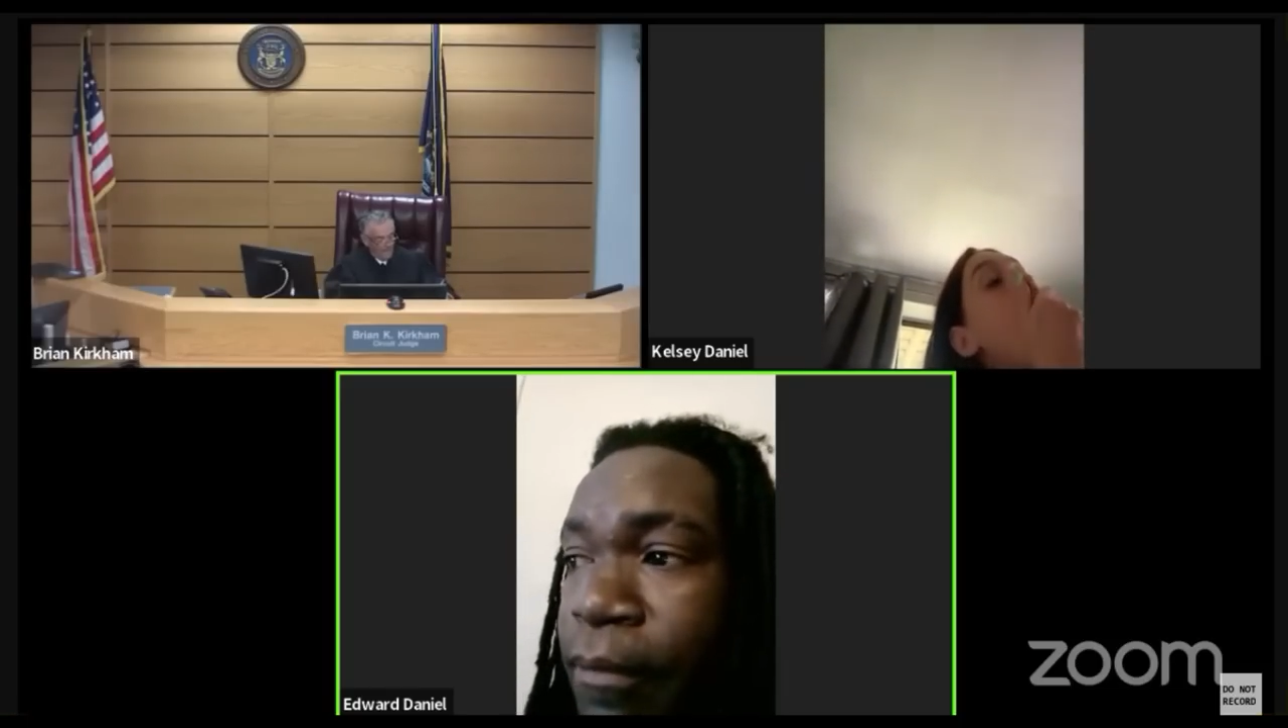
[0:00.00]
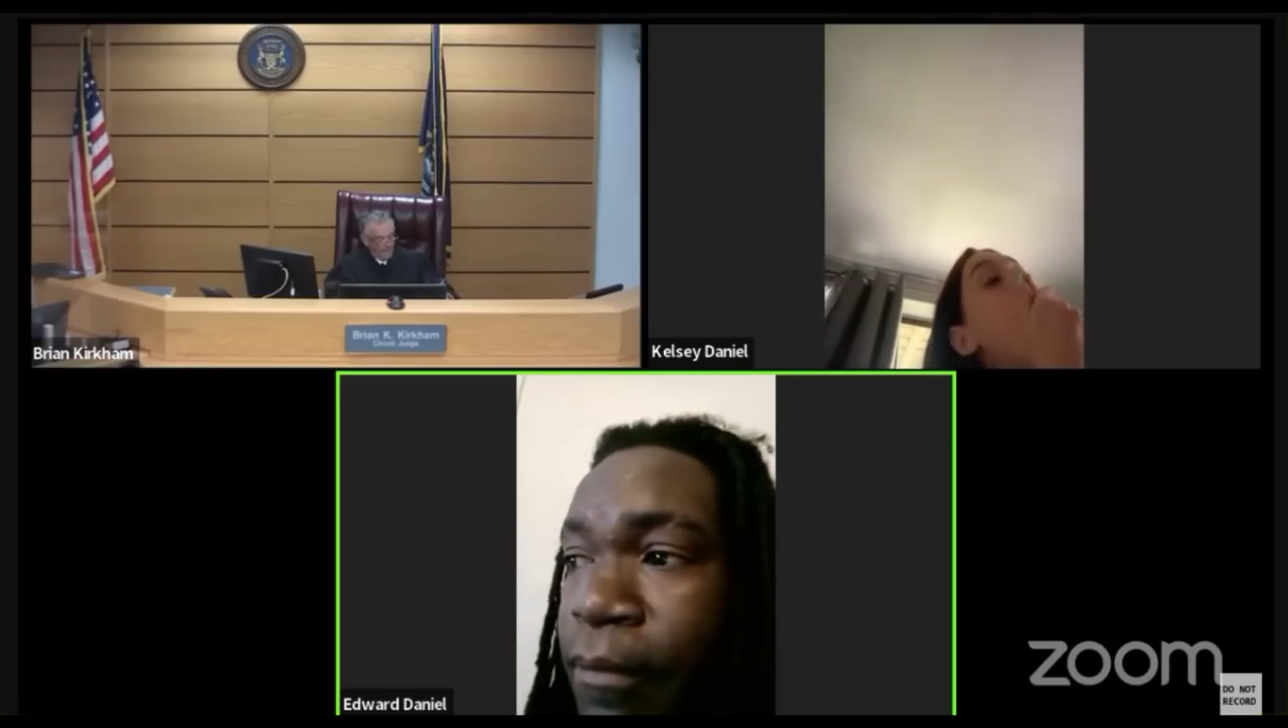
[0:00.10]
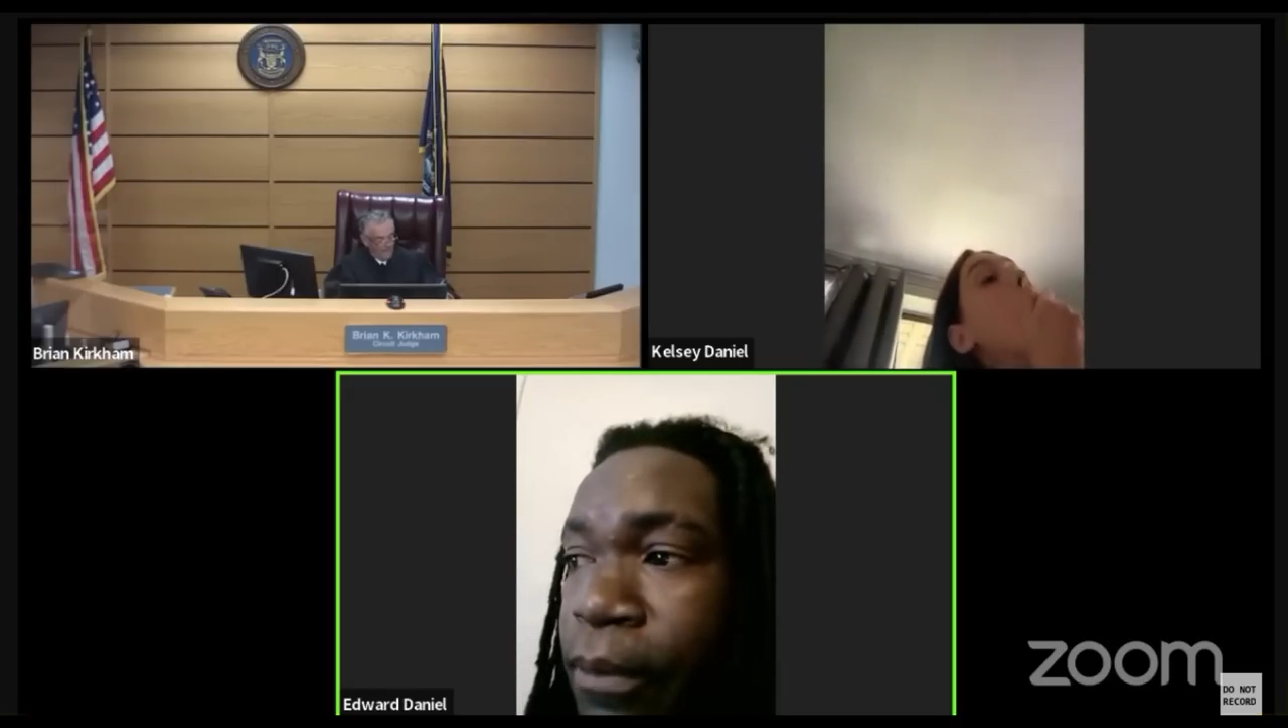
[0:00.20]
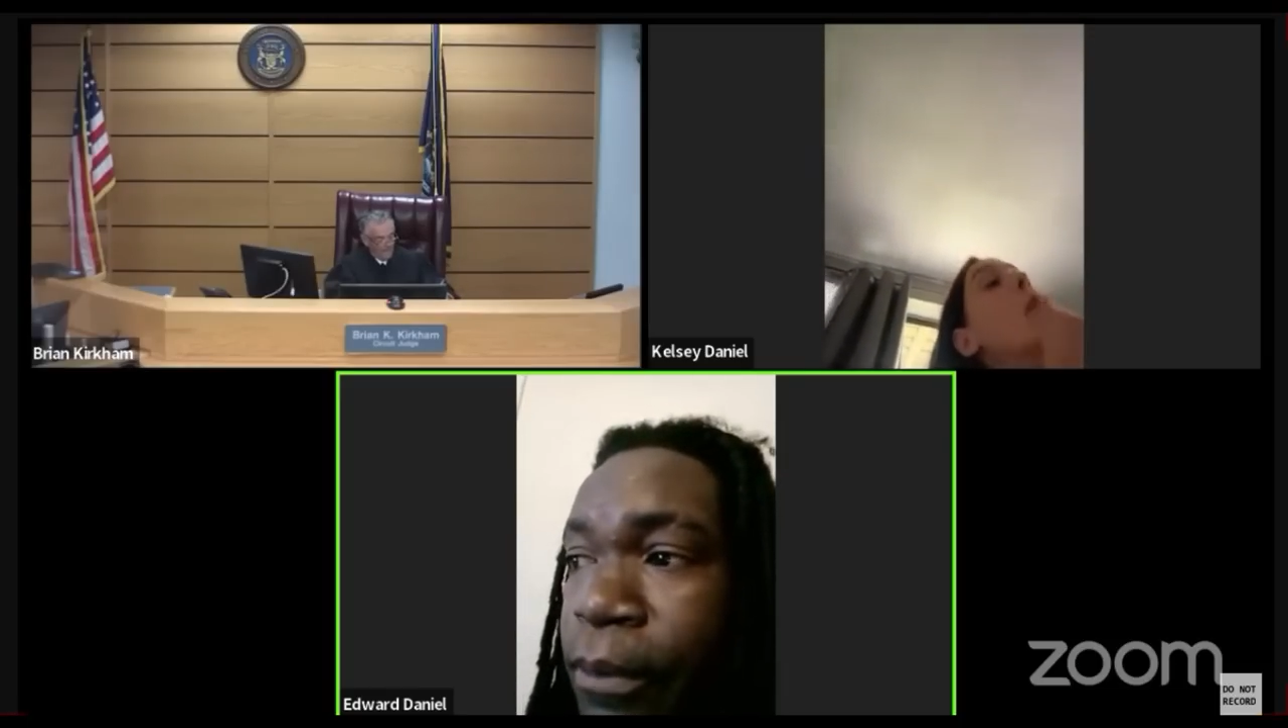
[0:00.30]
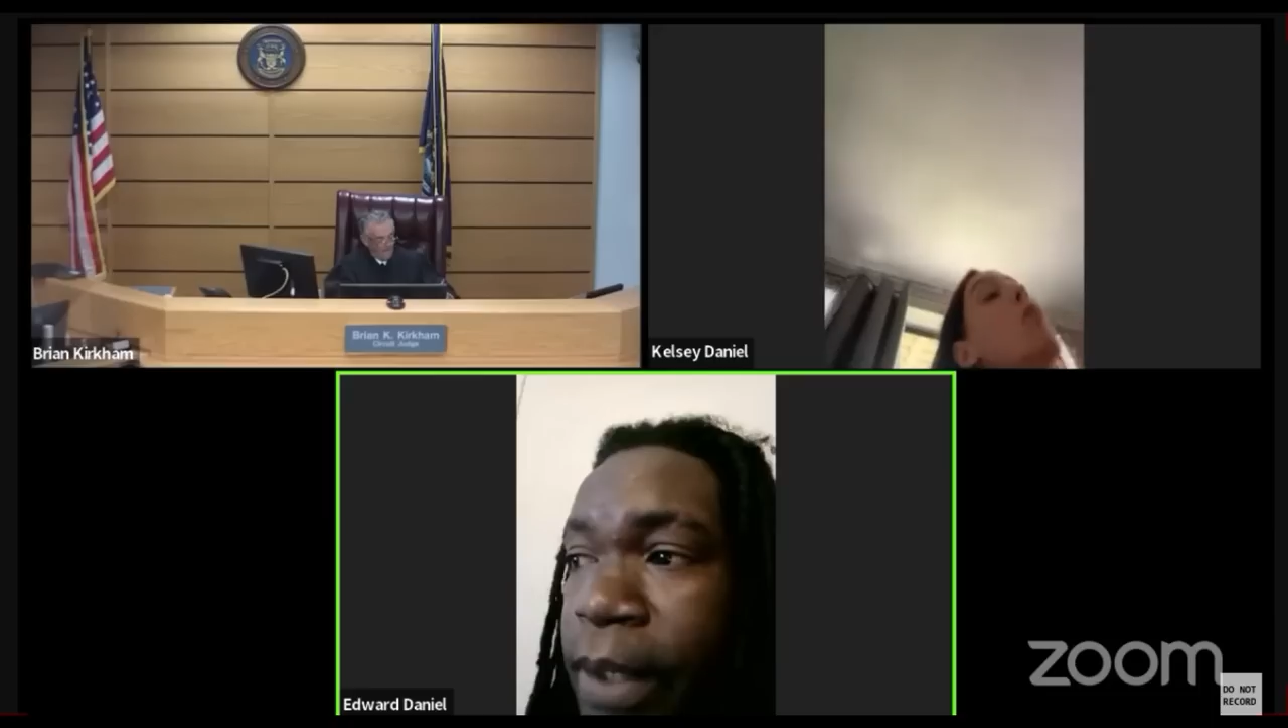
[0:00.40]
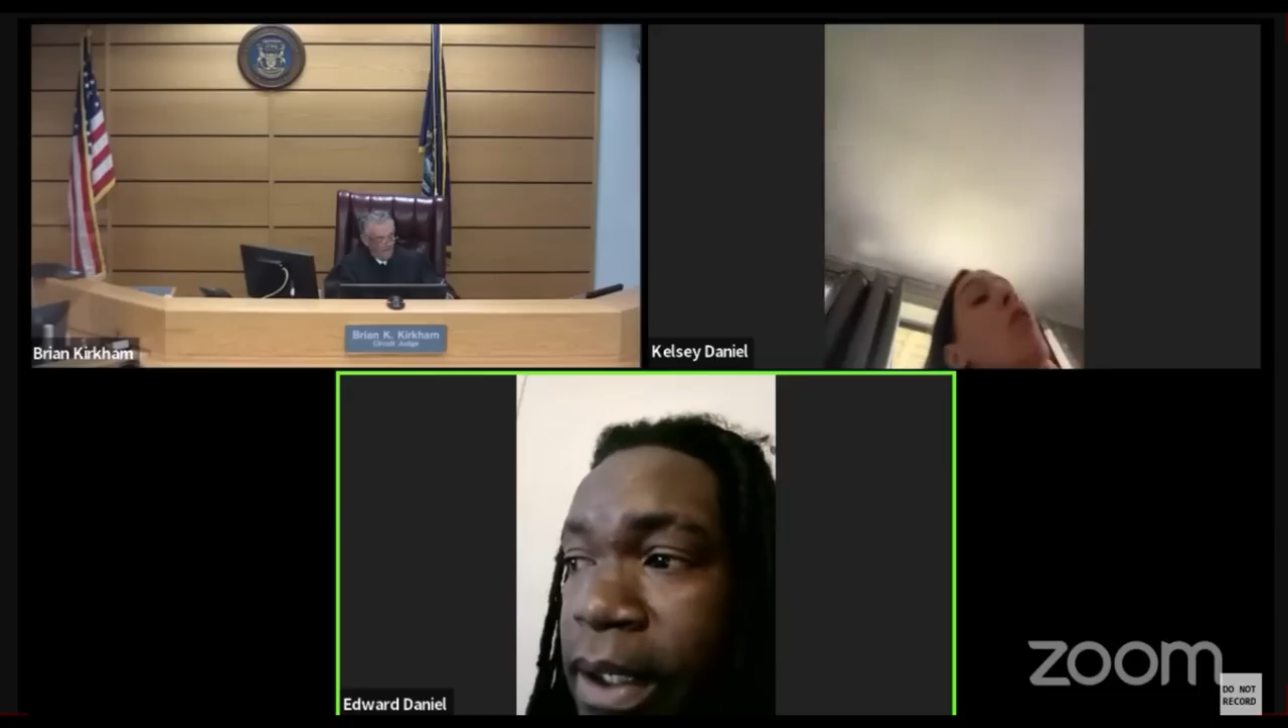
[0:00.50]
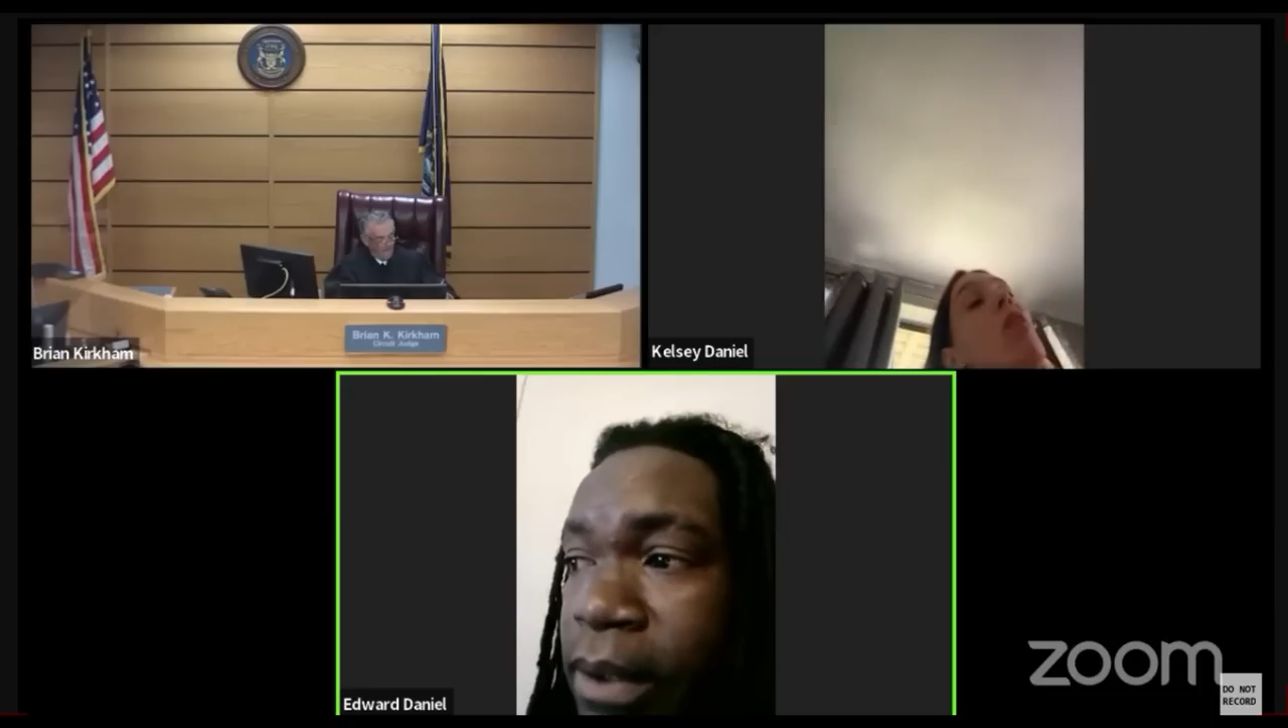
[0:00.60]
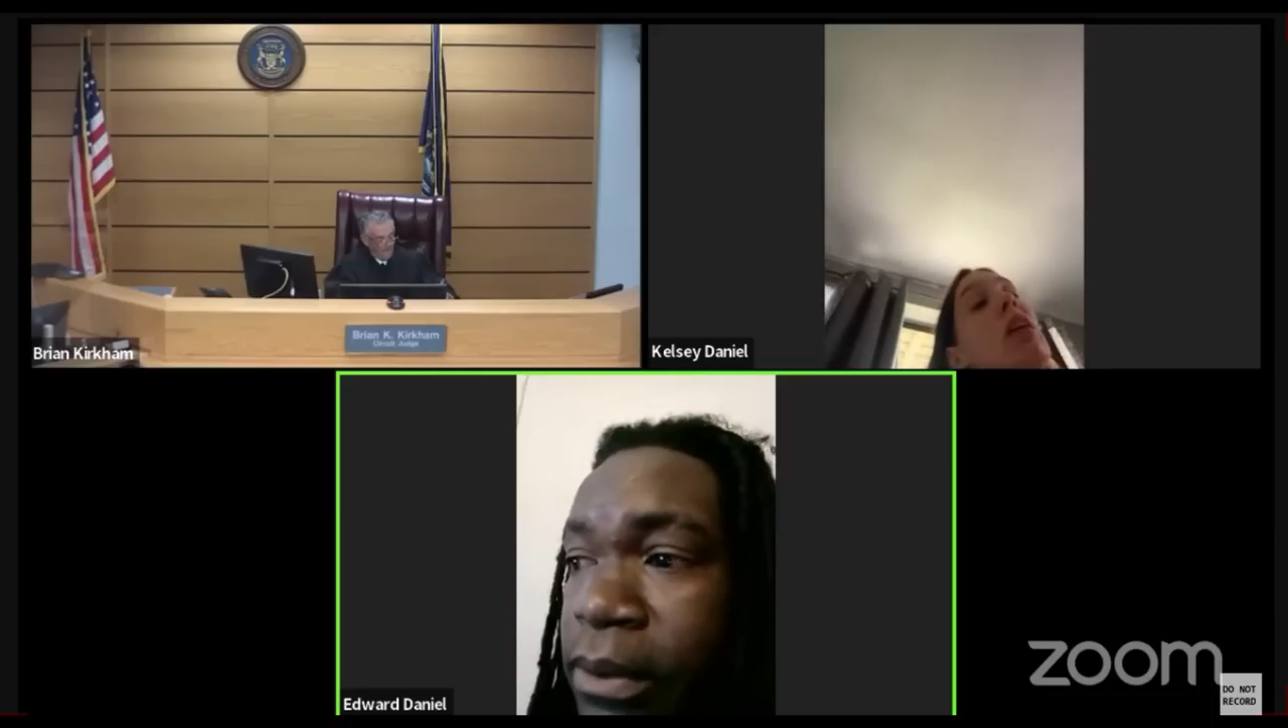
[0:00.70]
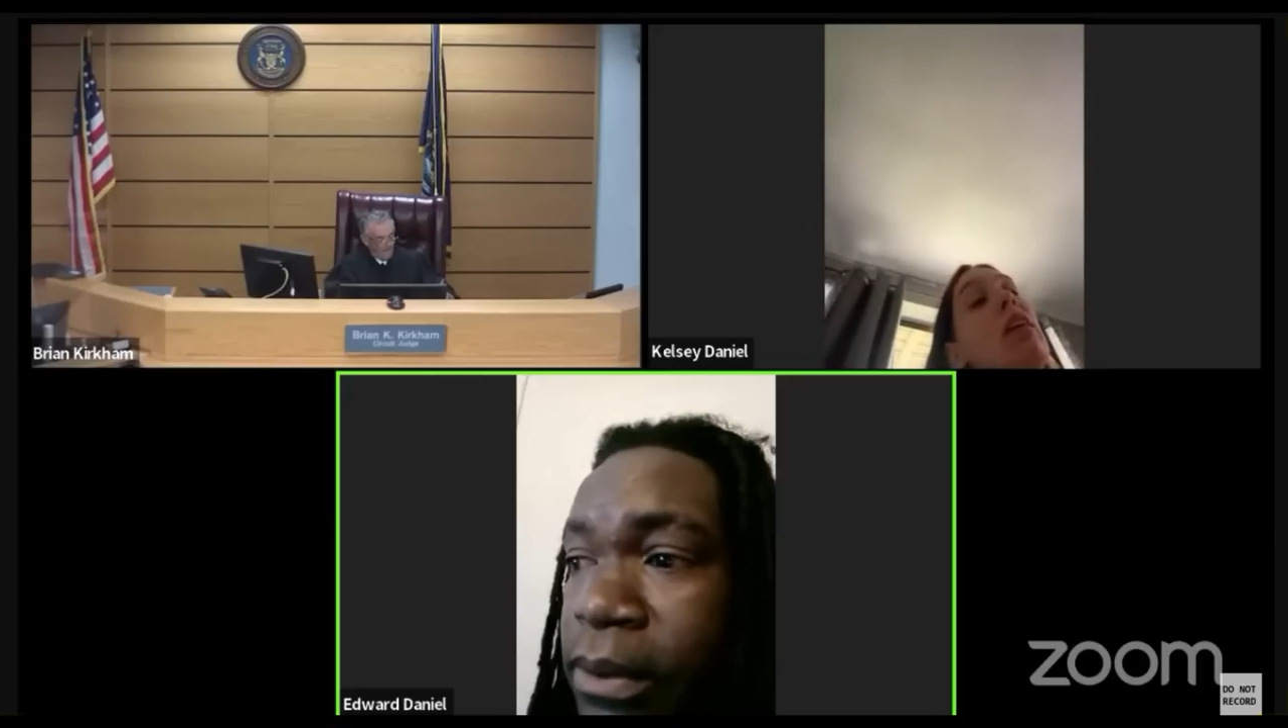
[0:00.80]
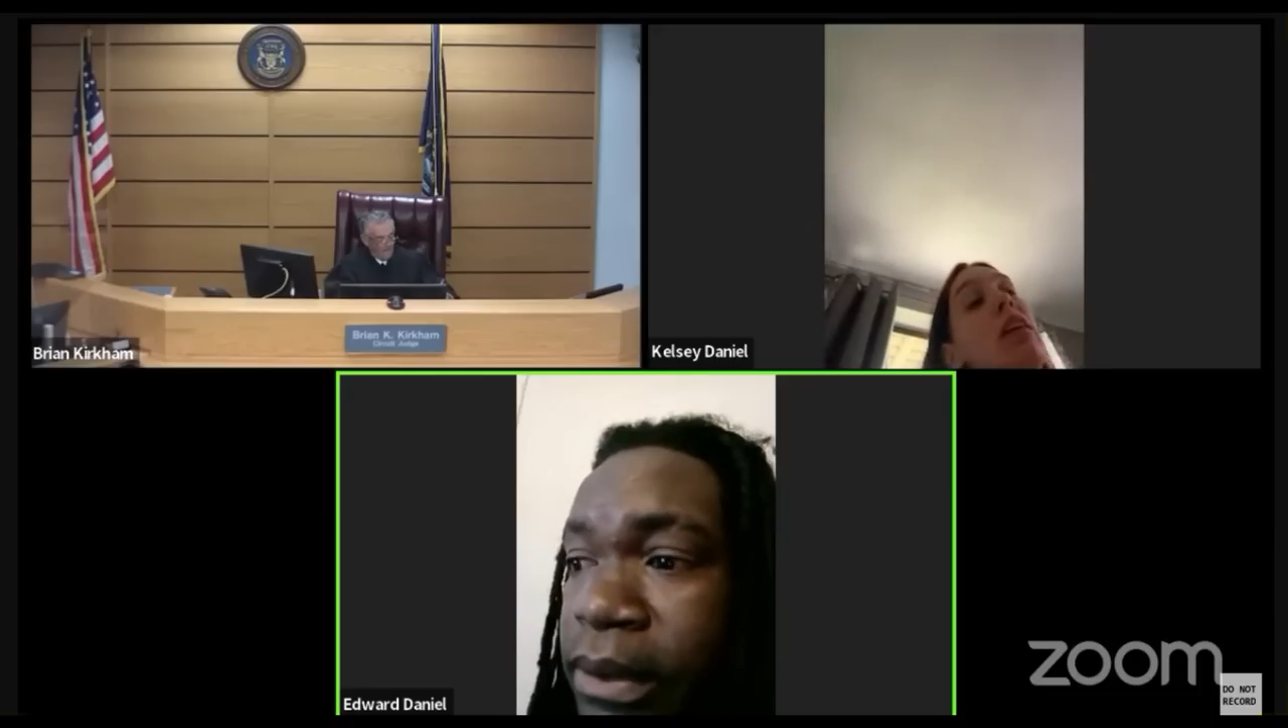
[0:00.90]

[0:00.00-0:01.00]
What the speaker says: for right now